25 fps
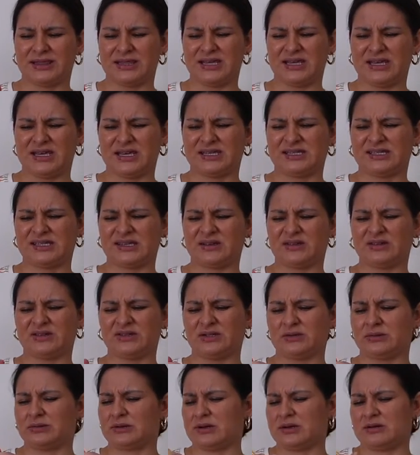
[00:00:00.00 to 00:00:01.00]
This I'll
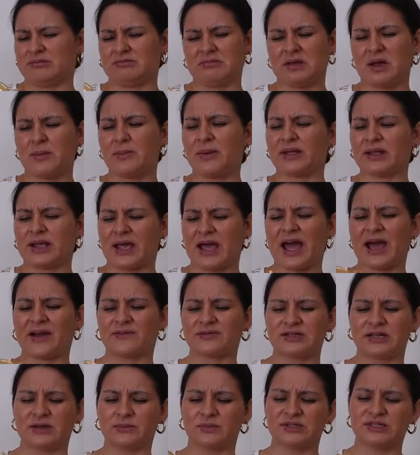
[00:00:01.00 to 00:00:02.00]
do about a half
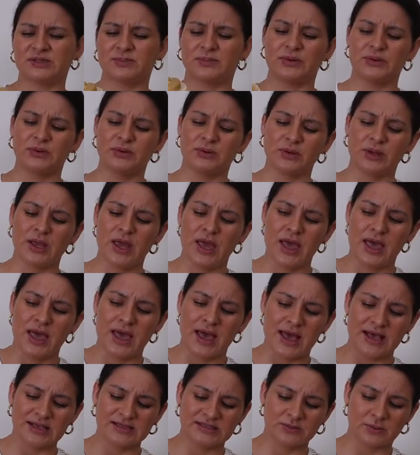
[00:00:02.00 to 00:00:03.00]
tablespoon
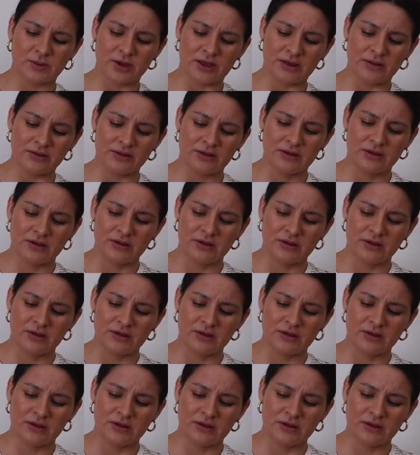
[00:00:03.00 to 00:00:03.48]
as well.